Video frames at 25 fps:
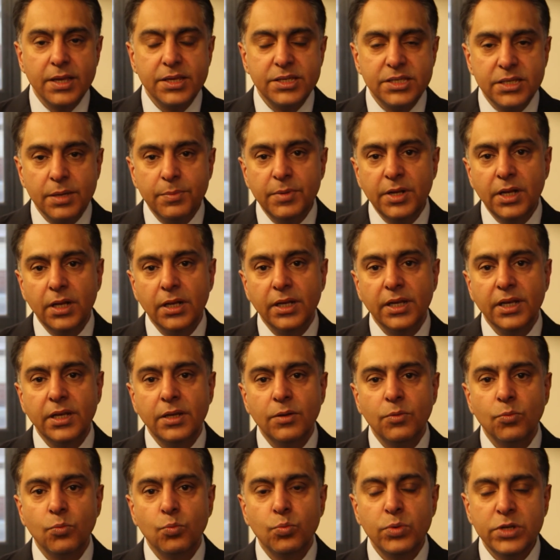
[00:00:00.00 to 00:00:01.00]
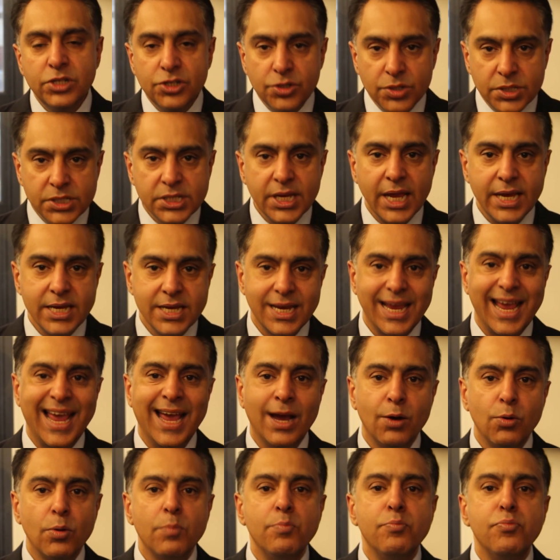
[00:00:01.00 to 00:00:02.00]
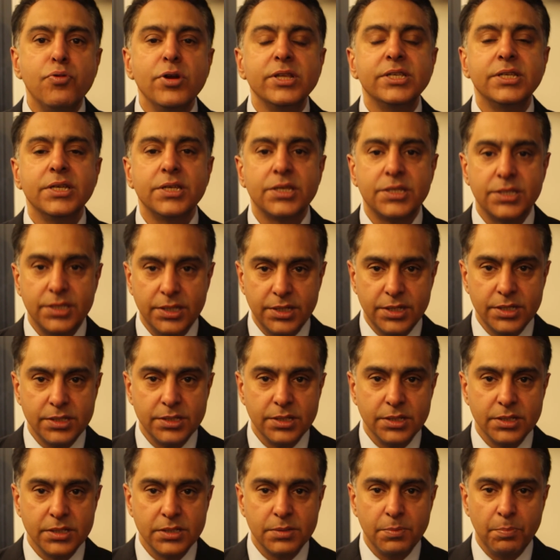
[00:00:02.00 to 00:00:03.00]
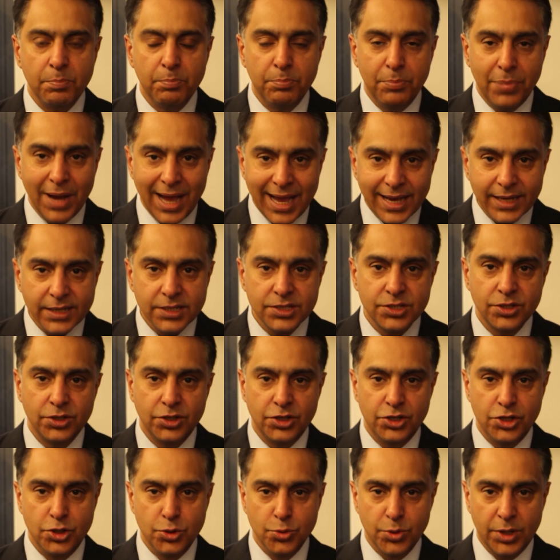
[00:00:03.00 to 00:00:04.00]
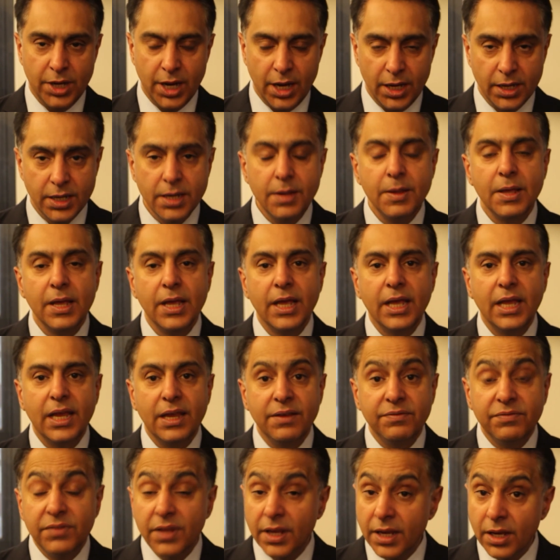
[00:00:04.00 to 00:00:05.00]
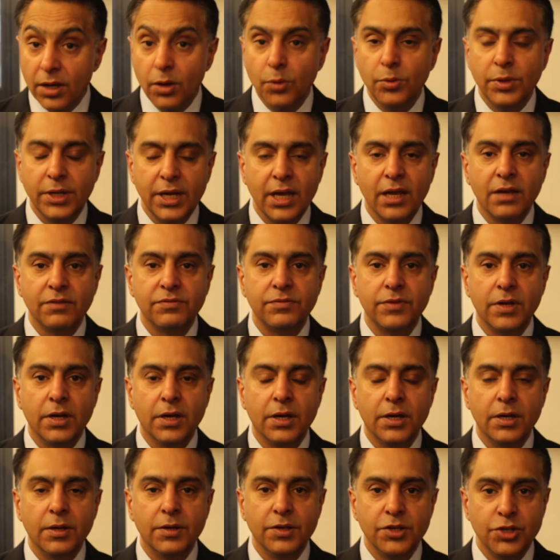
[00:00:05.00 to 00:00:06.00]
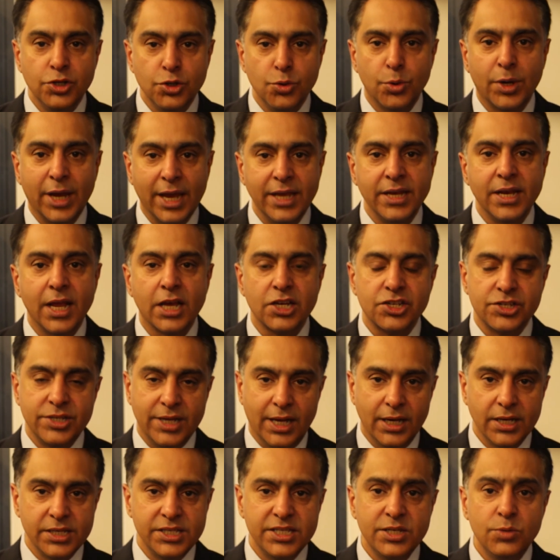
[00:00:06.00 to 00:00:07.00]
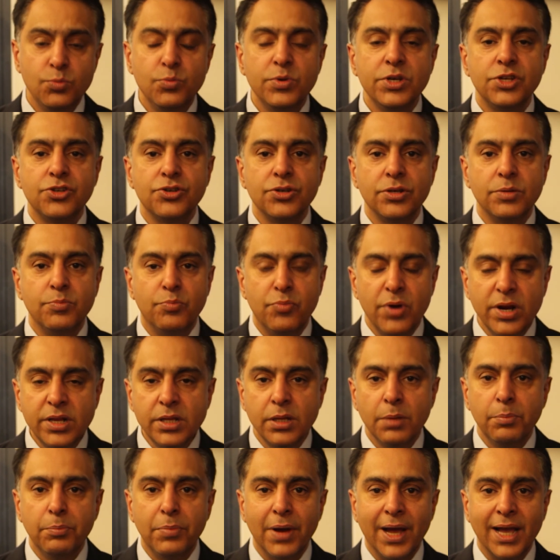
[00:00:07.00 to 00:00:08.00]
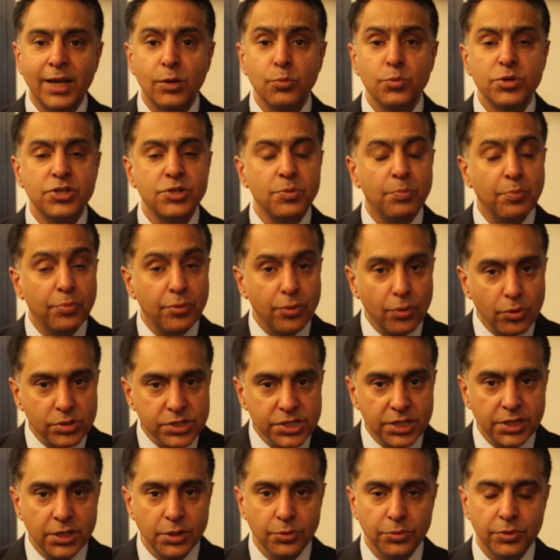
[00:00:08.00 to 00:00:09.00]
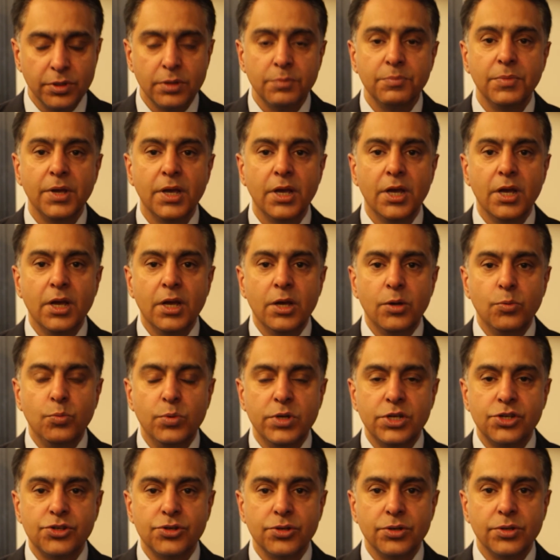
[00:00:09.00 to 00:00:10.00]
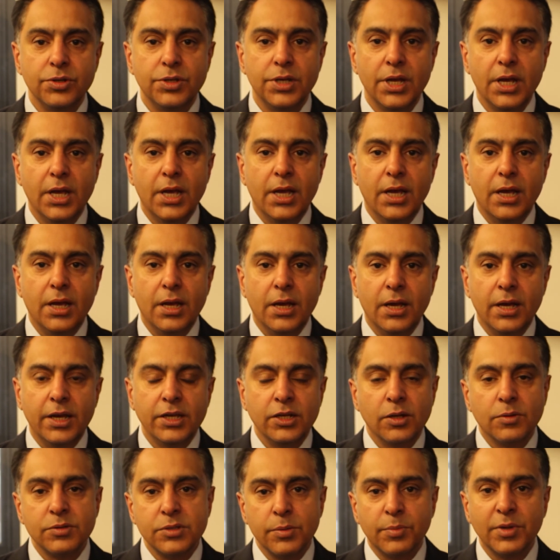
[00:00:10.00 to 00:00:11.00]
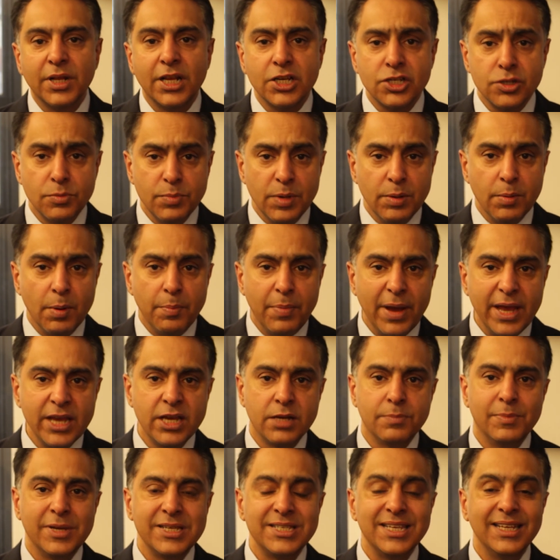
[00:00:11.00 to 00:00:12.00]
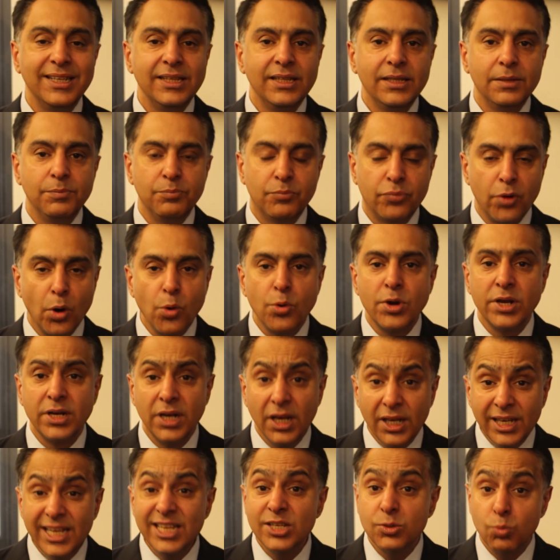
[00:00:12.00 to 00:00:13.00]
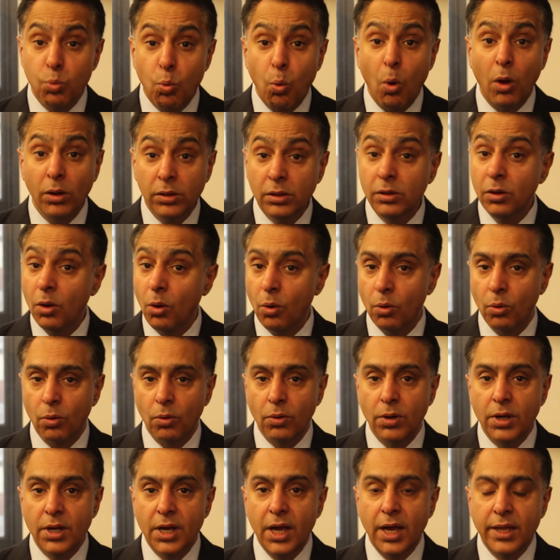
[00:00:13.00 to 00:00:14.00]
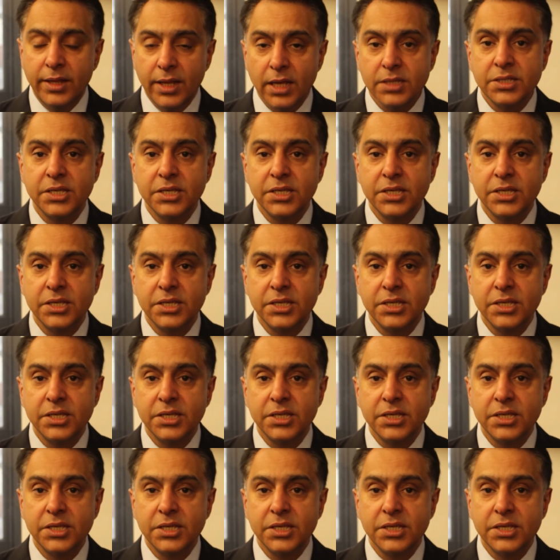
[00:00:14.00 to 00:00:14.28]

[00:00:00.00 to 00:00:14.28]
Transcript: Similarly, we should take our British citizens back to the UK. If they only have UK nationality, we should bring them back, we should prosecute them, we should, somebody like Shamima Begum has broken at least one law, and